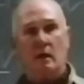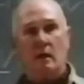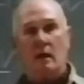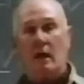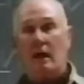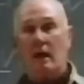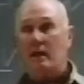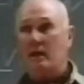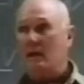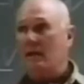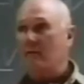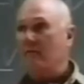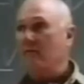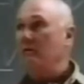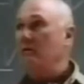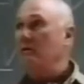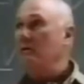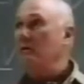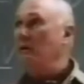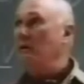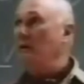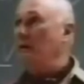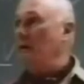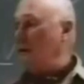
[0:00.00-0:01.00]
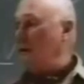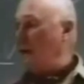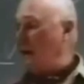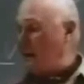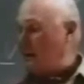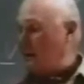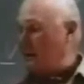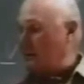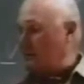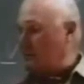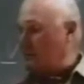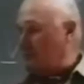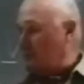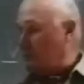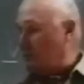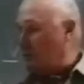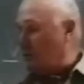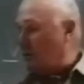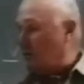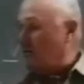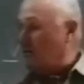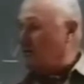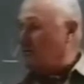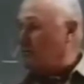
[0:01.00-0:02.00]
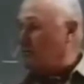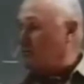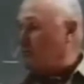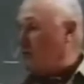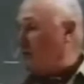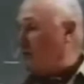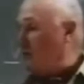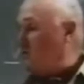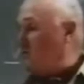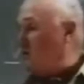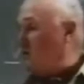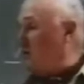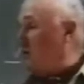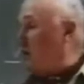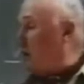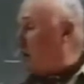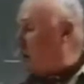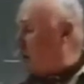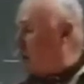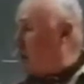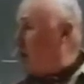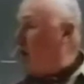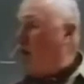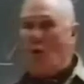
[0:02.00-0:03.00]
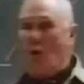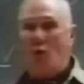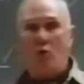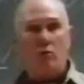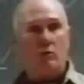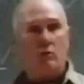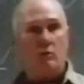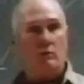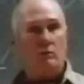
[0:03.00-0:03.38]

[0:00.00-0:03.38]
I never got on the thing and said, go.